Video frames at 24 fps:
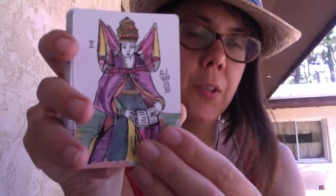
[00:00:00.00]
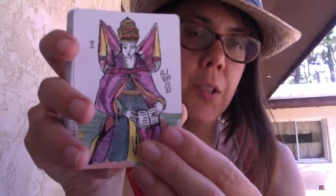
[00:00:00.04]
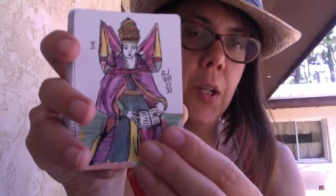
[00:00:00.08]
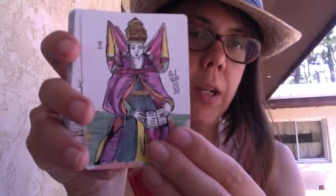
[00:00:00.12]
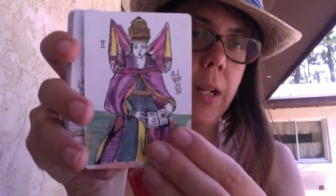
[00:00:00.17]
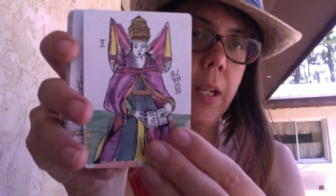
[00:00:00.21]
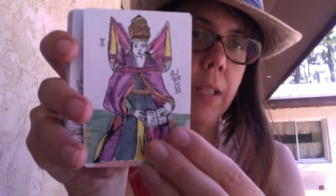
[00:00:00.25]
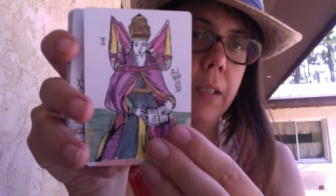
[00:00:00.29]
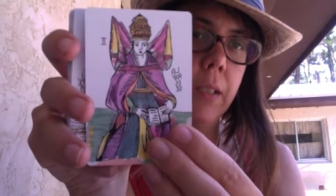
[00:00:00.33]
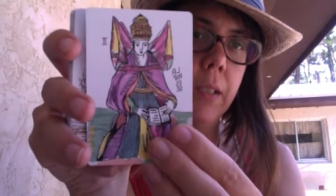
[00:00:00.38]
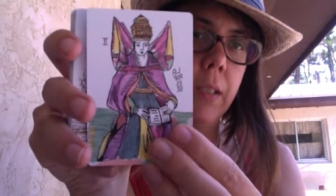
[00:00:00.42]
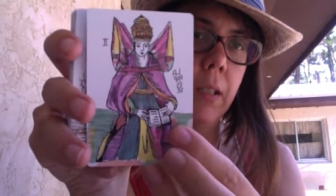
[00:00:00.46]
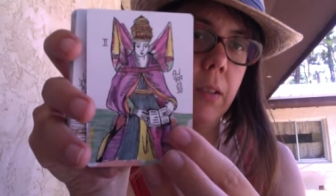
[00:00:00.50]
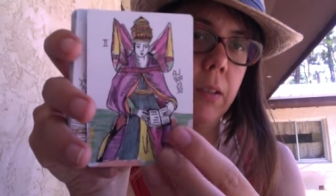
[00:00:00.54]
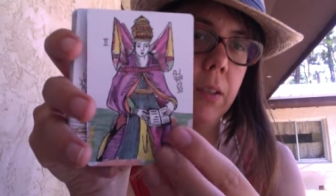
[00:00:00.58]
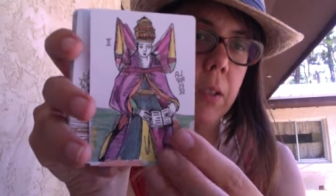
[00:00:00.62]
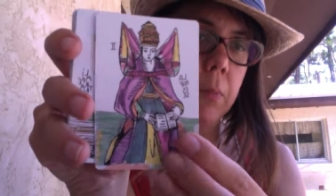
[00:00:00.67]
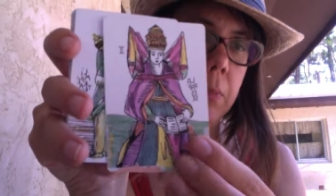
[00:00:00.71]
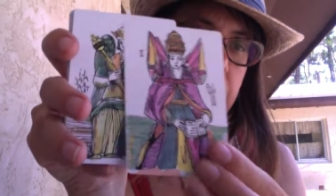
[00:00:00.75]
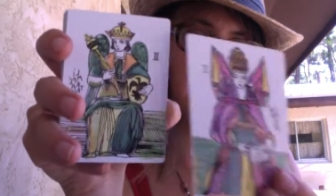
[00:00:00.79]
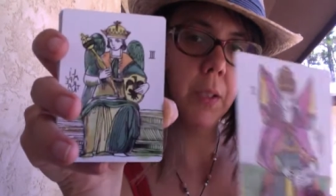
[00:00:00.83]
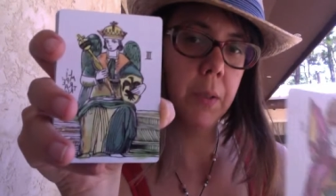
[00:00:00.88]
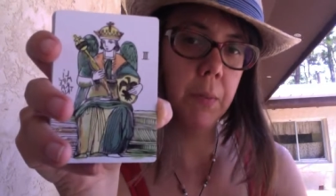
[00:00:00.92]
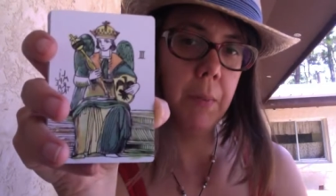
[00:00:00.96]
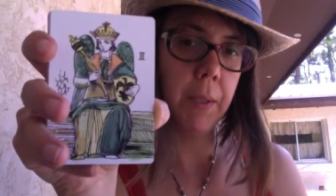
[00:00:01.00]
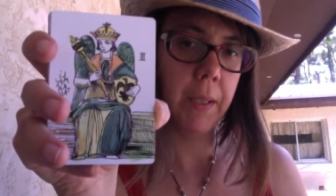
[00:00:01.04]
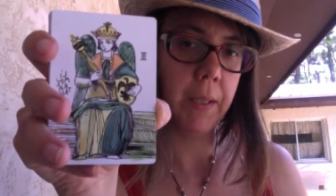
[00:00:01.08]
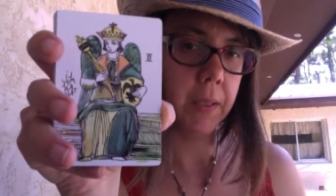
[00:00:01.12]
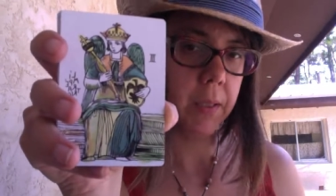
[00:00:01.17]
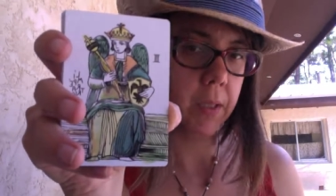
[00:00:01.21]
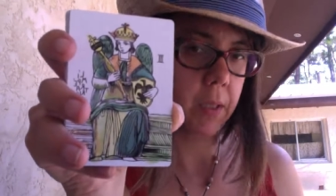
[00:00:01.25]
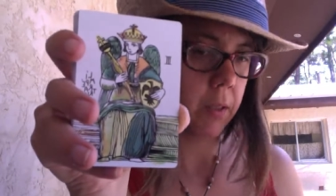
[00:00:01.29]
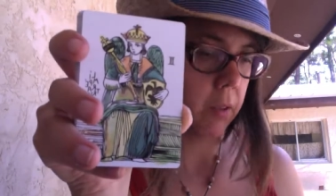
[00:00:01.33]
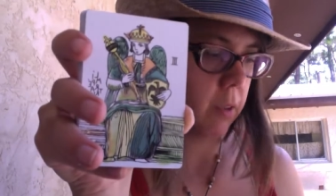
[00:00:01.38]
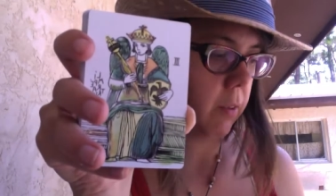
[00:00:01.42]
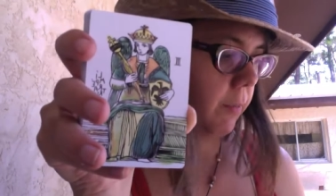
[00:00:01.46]
try not to talk too much and make
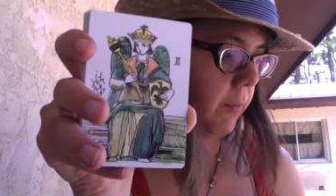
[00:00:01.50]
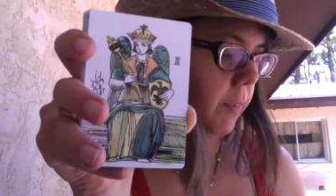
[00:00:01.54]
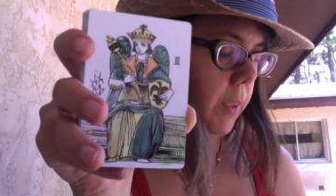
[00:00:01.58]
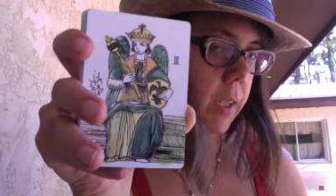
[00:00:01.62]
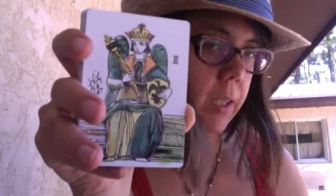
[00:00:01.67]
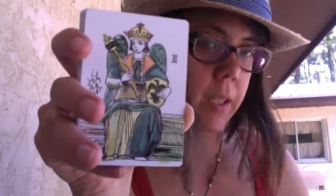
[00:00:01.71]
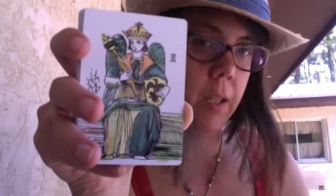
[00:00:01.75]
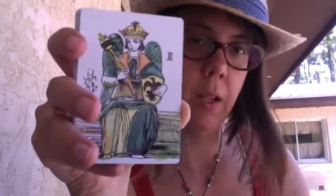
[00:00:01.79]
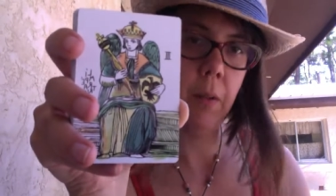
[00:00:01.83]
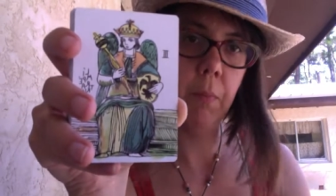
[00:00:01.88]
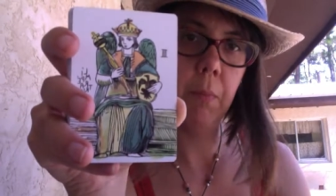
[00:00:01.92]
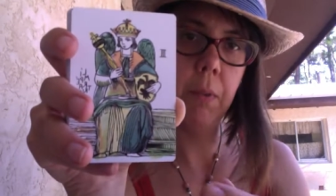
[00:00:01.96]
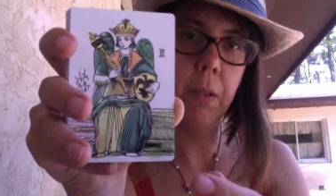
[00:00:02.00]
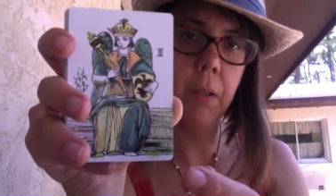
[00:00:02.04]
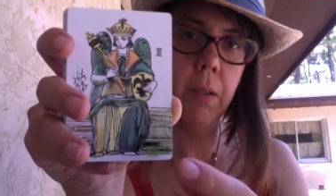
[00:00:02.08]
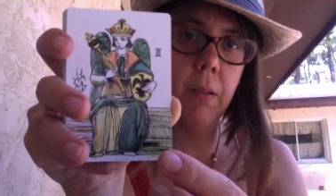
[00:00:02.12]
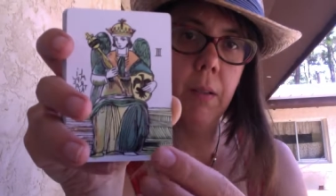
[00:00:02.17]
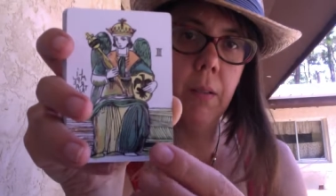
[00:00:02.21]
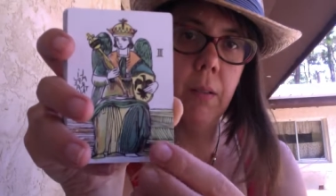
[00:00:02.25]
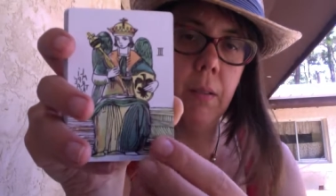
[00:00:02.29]
this a long video, but